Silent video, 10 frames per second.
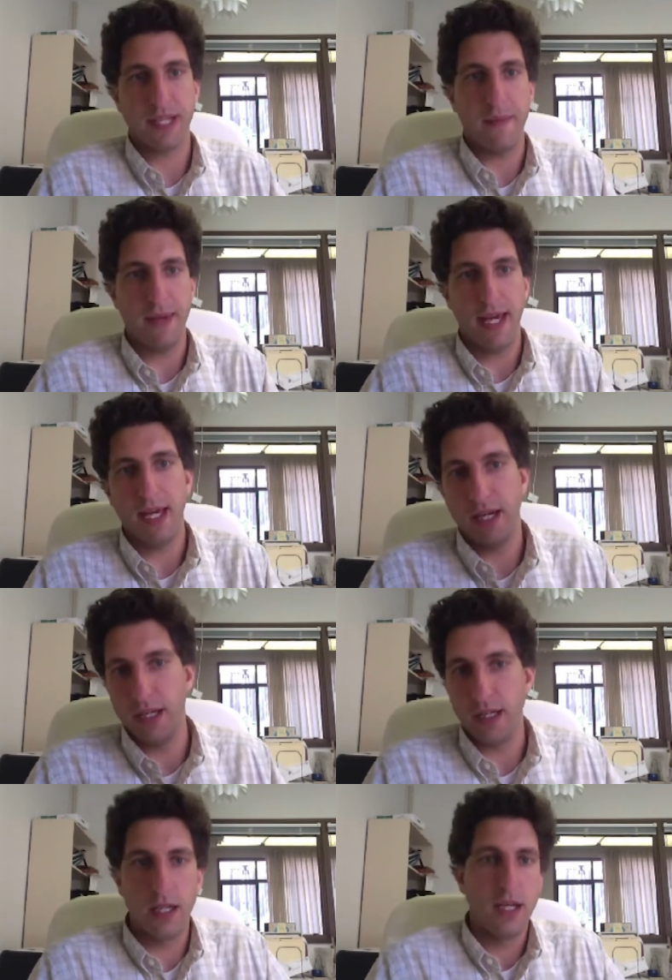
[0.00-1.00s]
his campaign
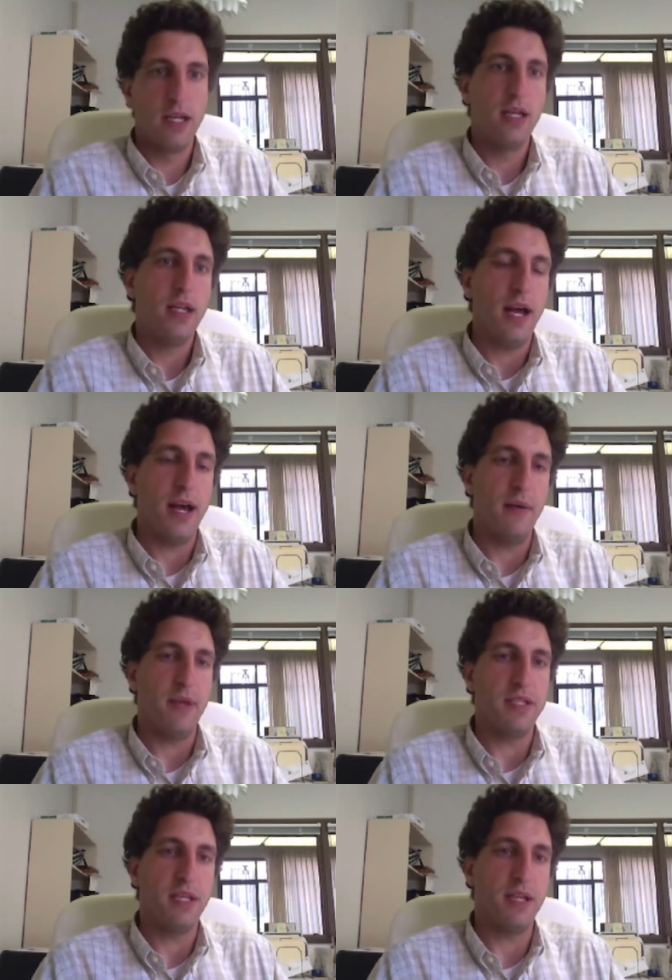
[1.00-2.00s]
and
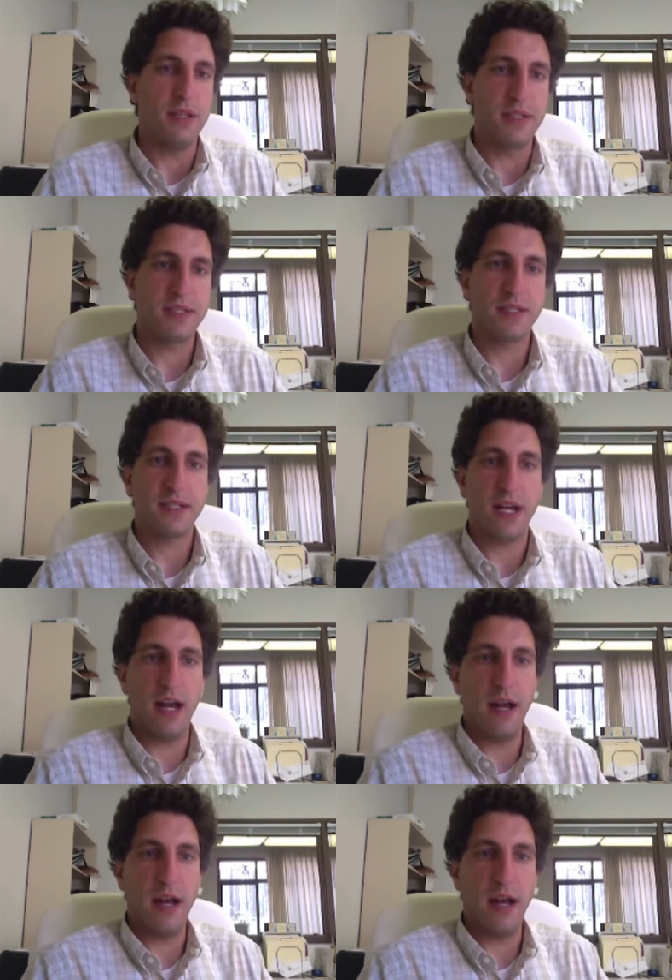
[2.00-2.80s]
into his